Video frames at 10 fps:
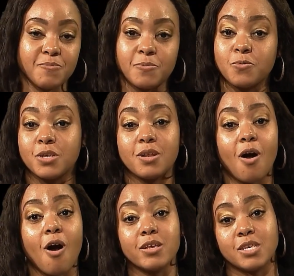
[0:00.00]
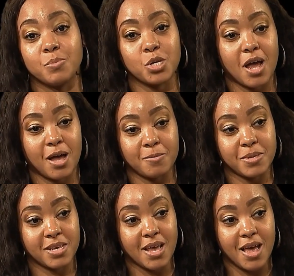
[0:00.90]
People did awesome
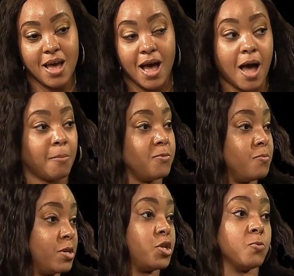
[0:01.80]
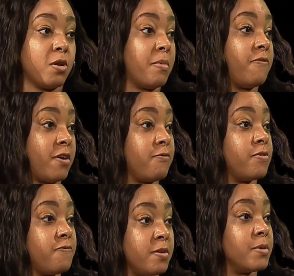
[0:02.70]
jobs. You mentioned one of my favorite, the
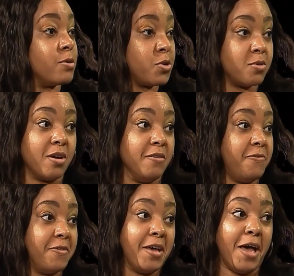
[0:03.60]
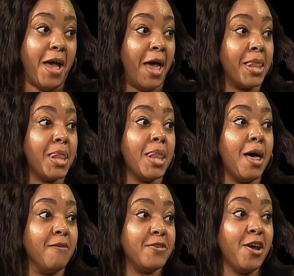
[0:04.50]
female Sho'nuff. I
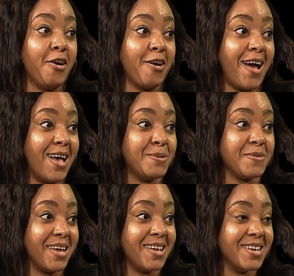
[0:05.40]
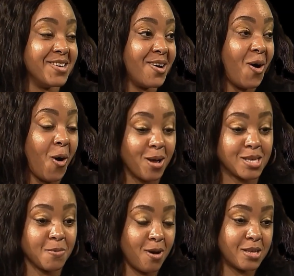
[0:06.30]
loved her cosplay.
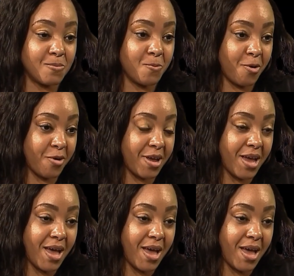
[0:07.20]
Awesome, awesome work.